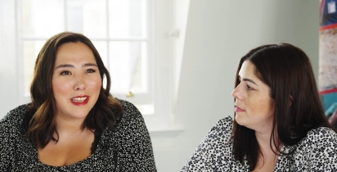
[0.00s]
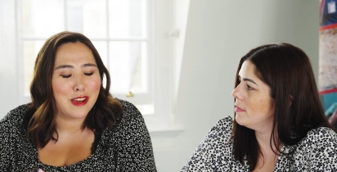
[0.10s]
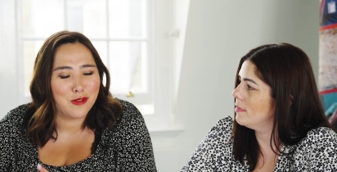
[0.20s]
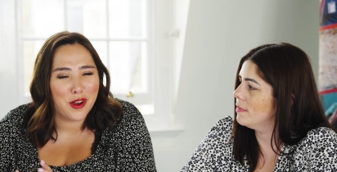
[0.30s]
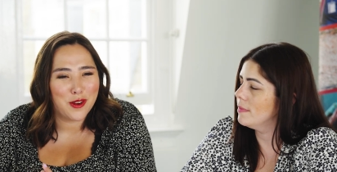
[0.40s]

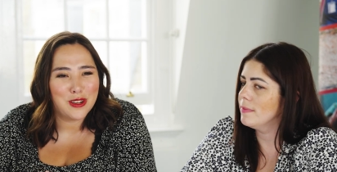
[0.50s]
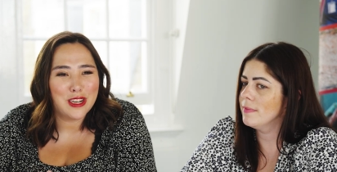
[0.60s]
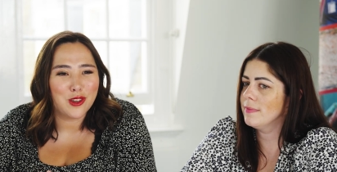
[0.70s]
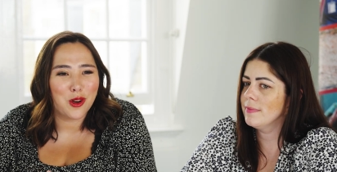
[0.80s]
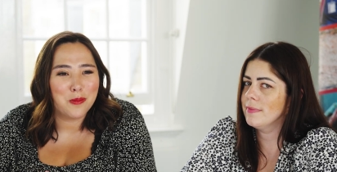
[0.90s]
Speaker 1: and your
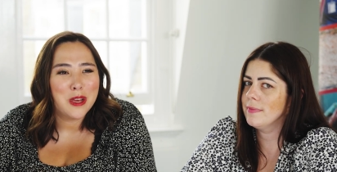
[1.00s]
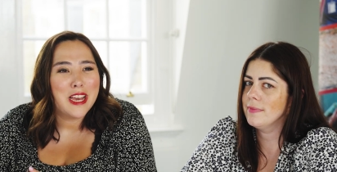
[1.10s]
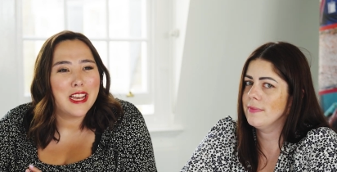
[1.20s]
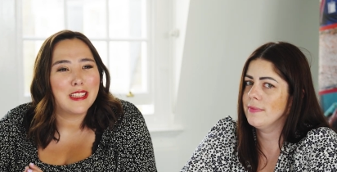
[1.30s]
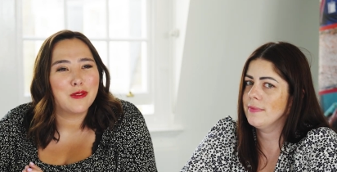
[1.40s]
only job
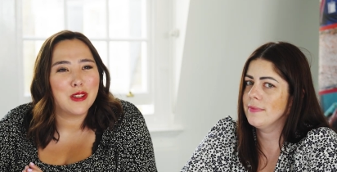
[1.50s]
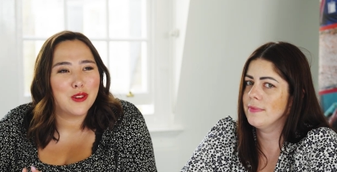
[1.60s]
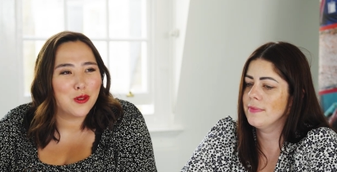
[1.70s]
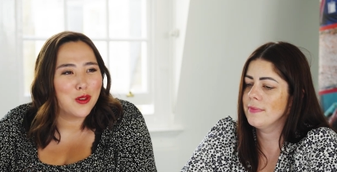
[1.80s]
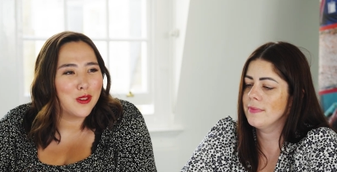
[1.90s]
is to
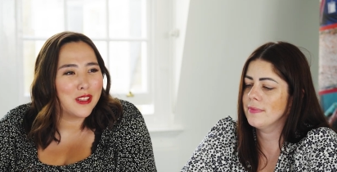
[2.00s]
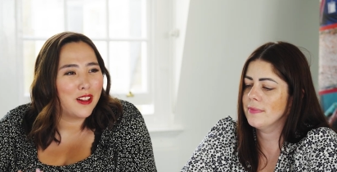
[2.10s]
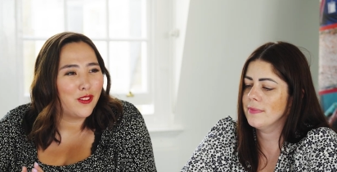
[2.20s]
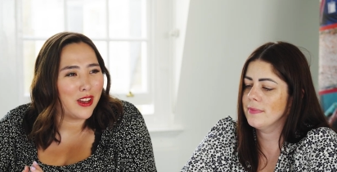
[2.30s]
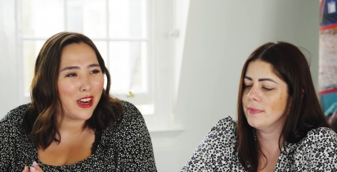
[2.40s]
enjoy
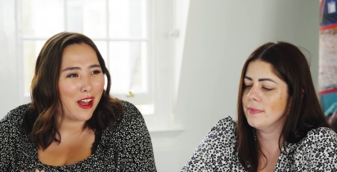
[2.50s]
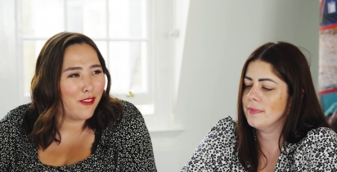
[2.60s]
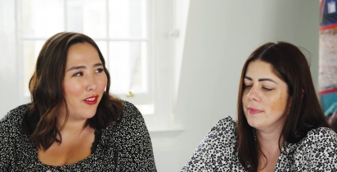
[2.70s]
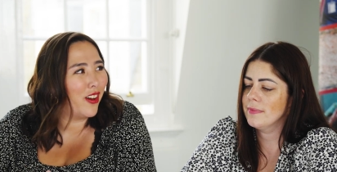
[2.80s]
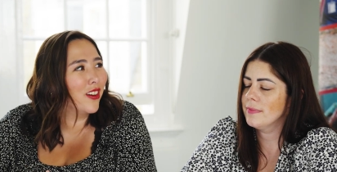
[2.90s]
yourself
Speaker 2: and
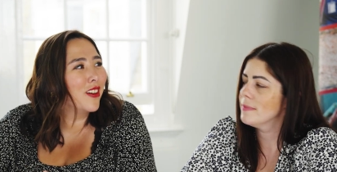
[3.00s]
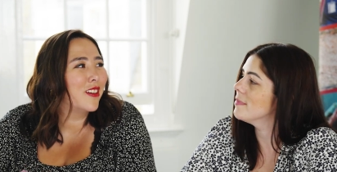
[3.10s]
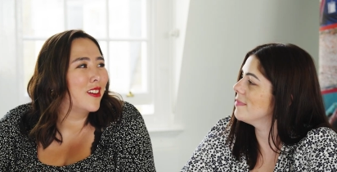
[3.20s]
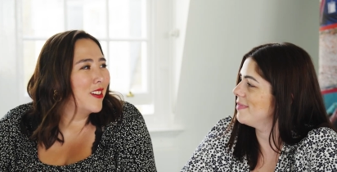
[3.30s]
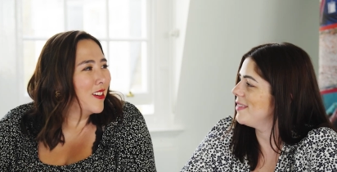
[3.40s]
have fun.
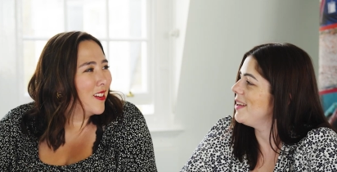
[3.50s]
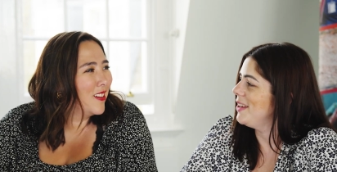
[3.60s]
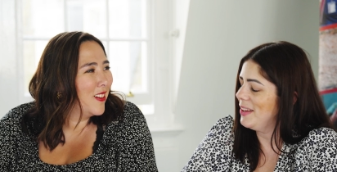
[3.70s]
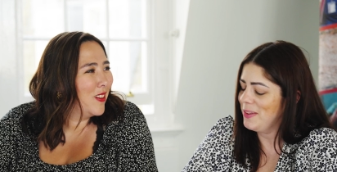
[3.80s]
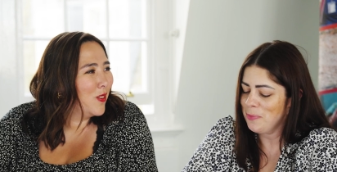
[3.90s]

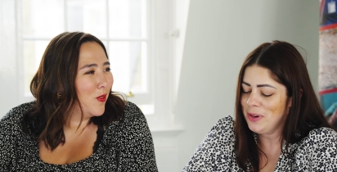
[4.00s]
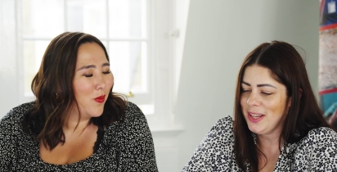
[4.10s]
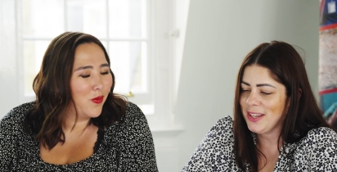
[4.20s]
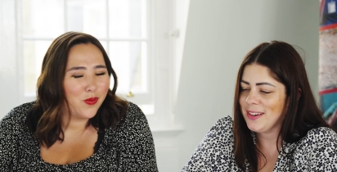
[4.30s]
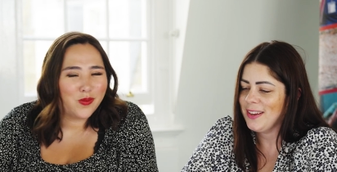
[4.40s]

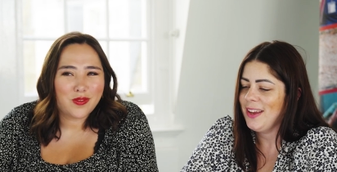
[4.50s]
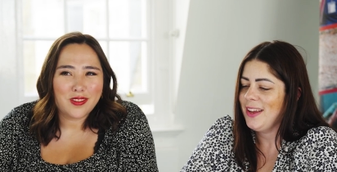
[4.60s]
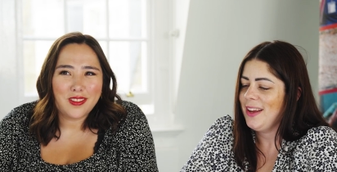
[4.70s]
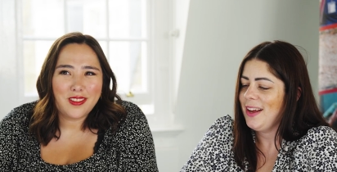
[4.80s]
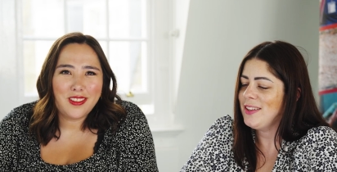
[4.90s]
Brilliant.
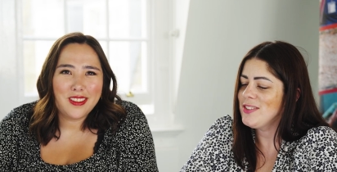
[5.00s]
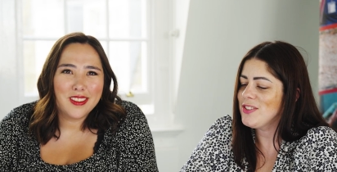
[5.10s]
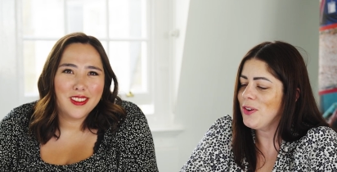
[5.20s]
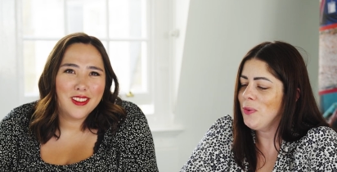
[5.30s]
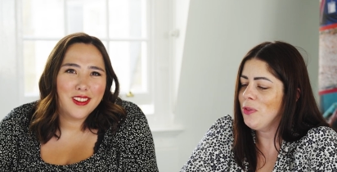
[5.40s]
And
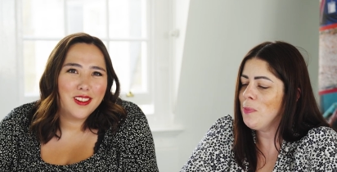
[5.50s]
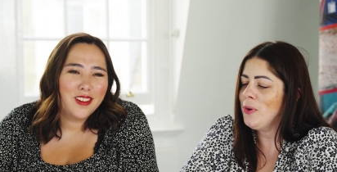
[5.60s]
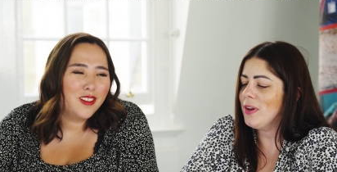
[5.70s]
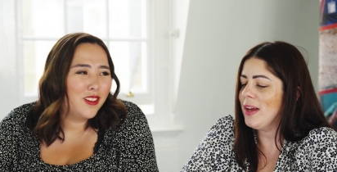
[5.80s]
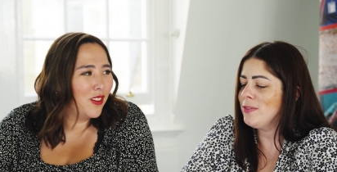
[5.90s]
so the
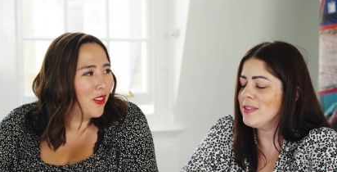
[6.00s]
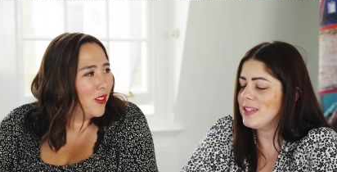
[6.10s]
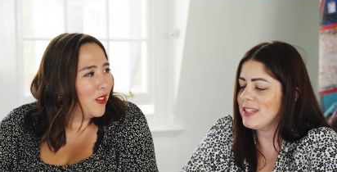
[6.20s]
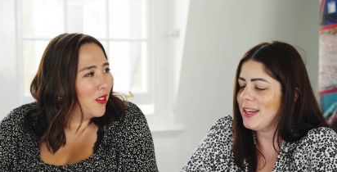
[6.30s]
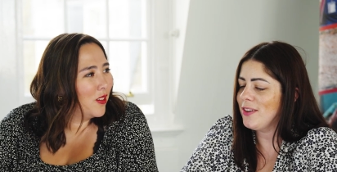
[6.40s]
book How
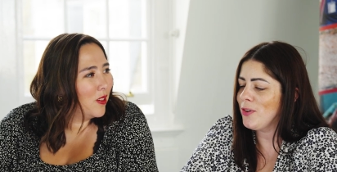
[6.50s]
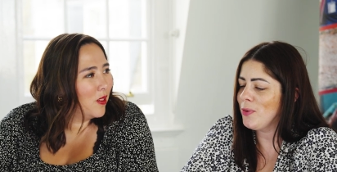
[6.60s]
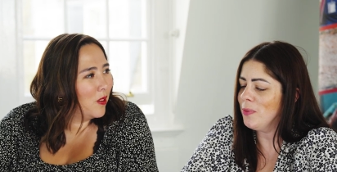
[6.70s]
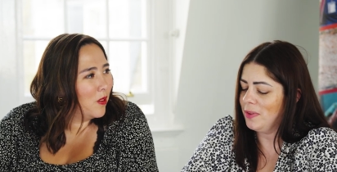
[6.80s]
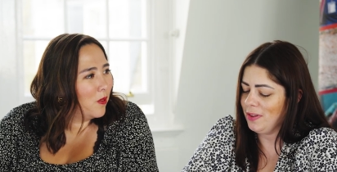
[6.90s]
to Say
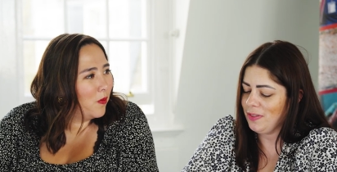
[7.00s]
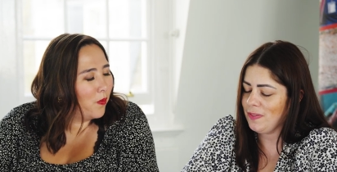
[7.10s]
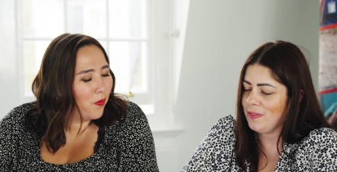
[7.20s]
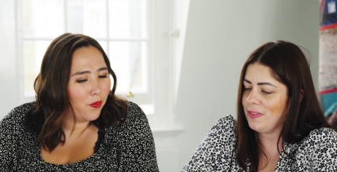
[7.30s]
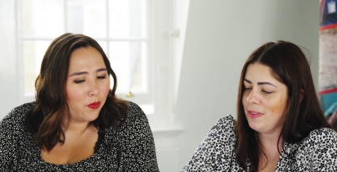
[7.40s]
No,
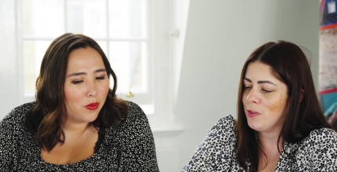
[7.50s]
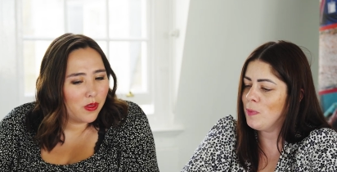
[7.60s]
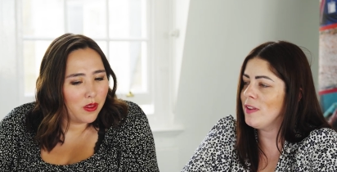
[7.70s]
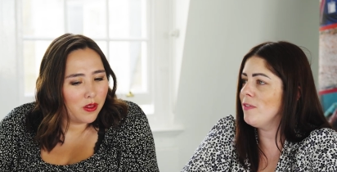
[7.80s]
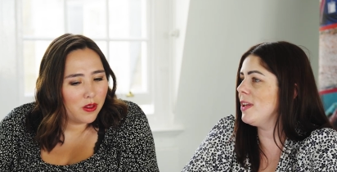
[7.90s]

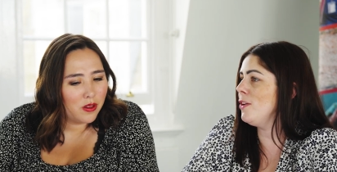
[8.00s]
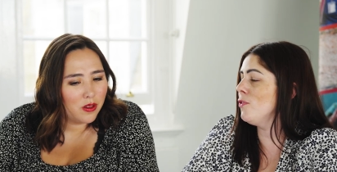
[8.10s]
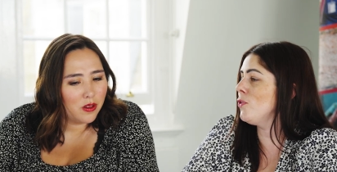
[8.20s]
specifically you've